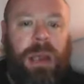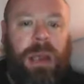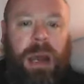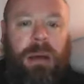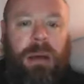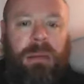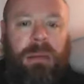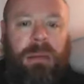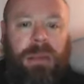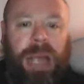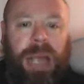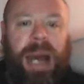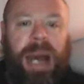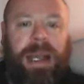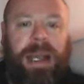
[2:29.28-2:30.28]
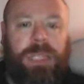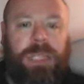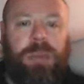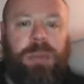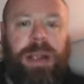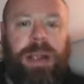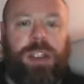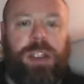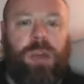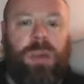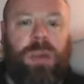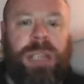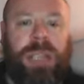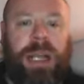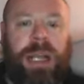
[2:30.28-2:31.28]
the highest pressure
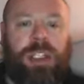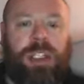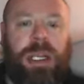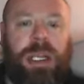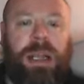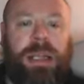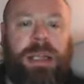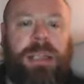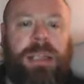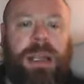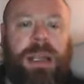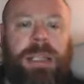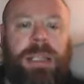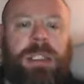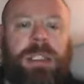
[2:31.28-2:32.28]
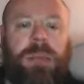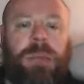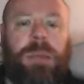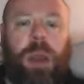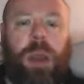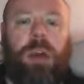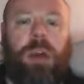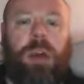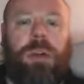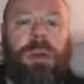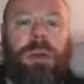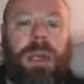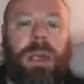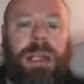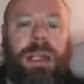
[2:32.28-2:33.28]
was actually at Liscombe Down
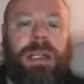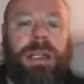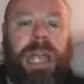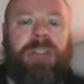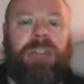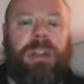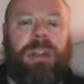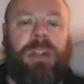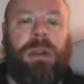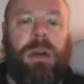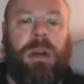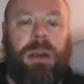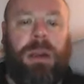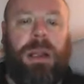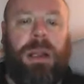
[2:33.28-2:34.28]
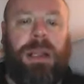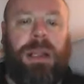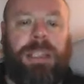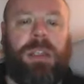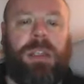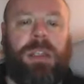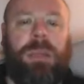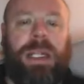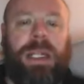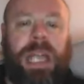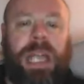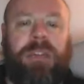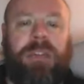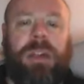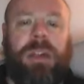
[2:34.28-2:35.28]
in Devon, or Liscombe in
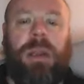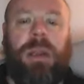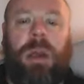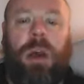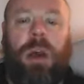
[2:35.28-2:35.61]
Devon,